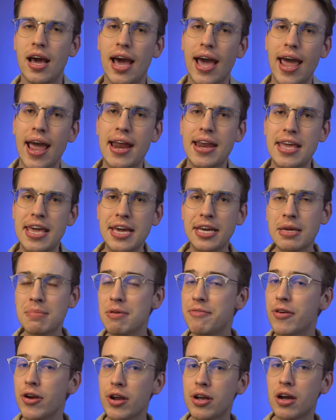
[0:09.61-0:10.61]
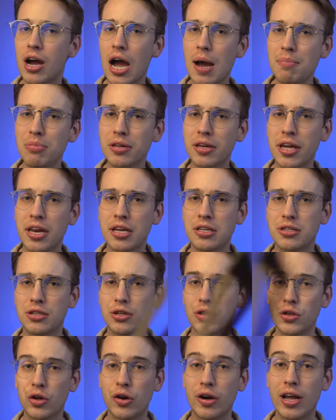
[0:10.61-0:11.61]
And it can be very complicated to
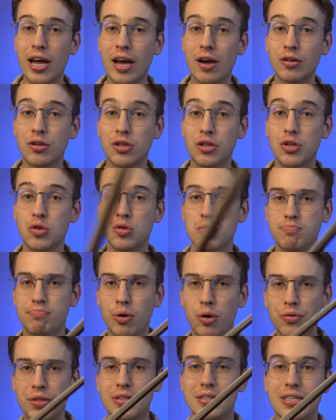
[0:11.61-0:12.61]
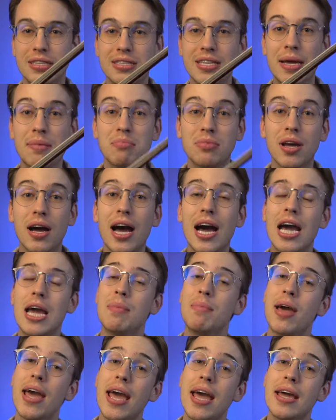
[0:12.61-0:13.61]
learn how to use both at the same
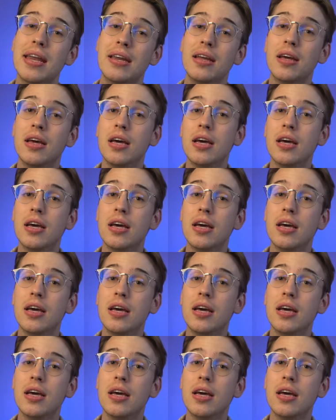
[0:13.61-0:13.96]
time. And